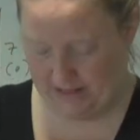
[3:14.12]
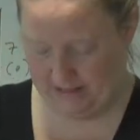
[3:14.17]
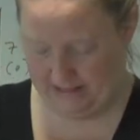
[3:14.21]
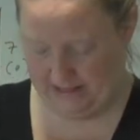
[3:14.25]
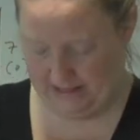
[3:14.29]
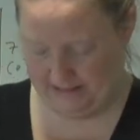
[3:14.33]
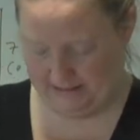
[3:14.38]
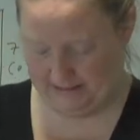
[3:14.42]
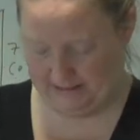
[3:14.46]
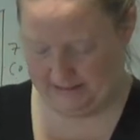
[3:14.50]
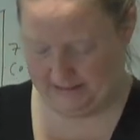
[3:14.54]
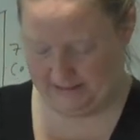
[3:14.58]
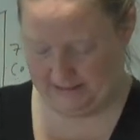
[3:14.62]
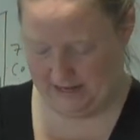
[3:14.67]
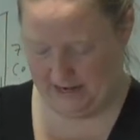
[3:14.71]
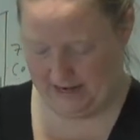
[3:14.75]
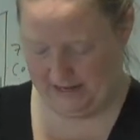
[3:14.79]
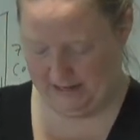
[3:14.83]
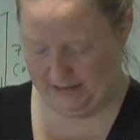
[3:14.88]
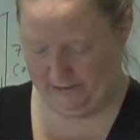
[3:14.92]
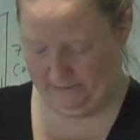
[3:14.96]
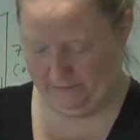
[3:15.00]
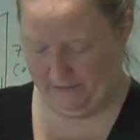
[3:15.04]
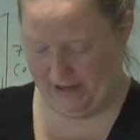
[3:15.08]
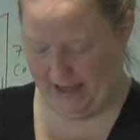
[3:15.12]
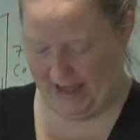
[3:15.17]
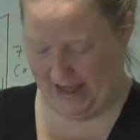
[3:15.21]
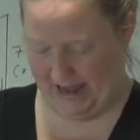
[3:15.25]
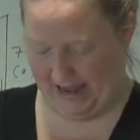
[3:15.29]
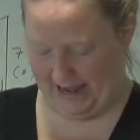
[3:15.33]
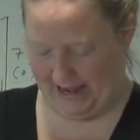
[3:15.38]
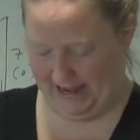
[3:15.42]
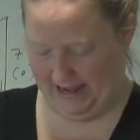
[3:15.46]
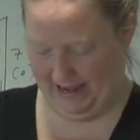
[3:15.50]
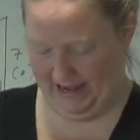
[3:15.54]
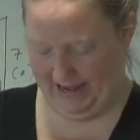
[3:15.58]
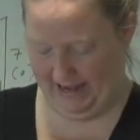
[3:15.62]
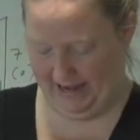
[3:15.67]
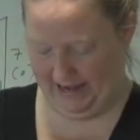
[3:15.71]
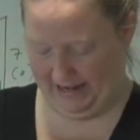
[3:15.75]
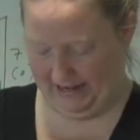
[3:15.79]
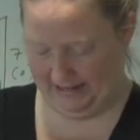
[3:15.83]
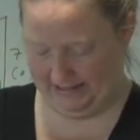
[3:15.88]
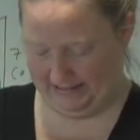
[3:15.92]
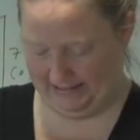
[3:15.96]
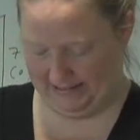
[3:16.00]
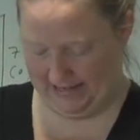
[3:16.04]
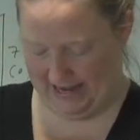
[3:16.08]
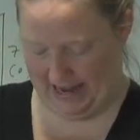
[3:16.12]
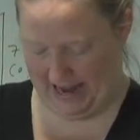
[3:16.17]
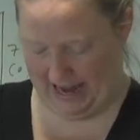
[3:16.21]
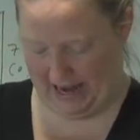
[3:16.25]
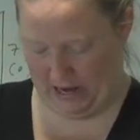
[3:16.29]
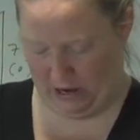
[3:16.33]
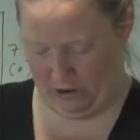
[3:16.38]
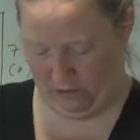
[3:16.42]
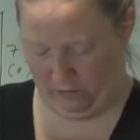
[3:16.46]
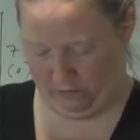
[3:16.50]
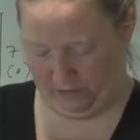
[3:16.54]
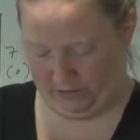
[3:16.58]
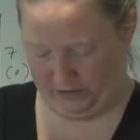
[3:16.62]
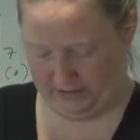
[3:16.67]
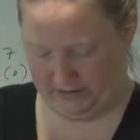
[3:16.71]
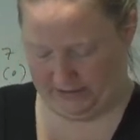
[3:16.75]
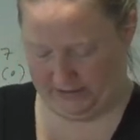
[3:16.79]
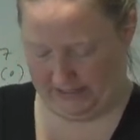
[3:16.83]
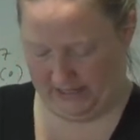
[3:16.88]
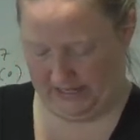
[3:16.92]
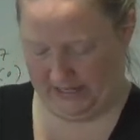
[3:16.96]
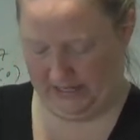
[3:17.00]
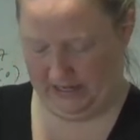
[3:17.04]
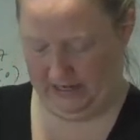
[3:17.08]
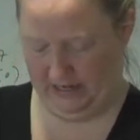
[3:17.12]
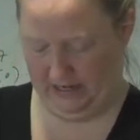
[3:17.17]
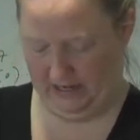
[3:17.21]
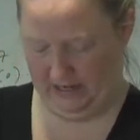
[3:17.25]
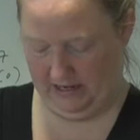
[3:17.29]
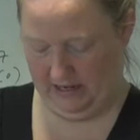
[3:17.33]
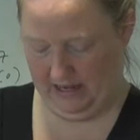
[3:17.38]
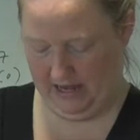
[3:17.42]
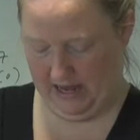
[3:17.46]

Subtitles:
that the sine of A is A over C.